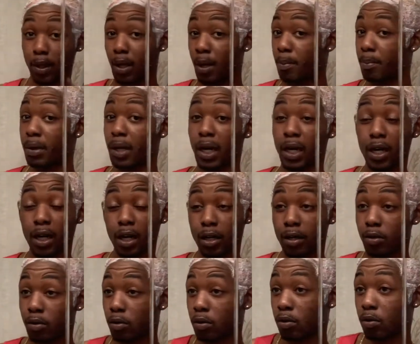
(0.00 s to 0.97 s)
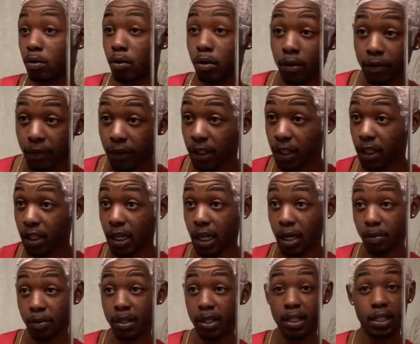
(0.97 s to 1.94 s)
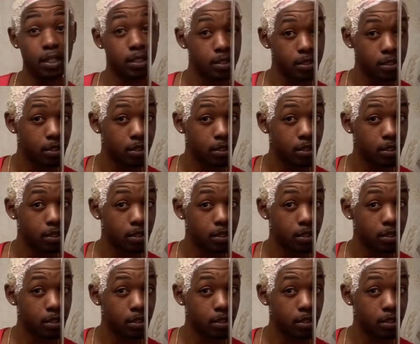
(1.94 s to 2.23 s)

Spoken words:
but I cut it all off and now we're here.